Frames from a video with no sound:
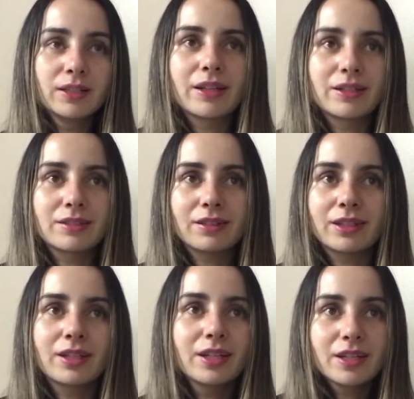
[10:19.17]
And it's
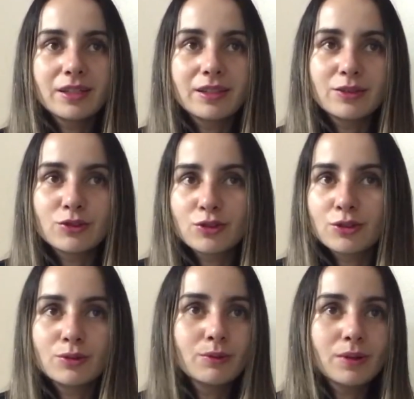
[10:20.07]
like these
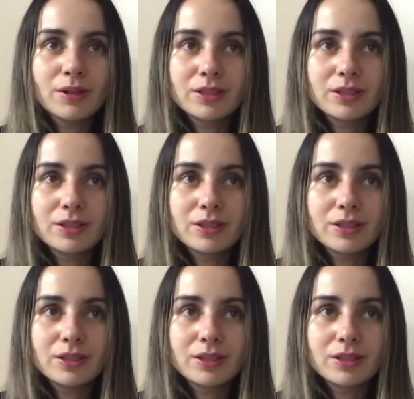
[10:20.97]
two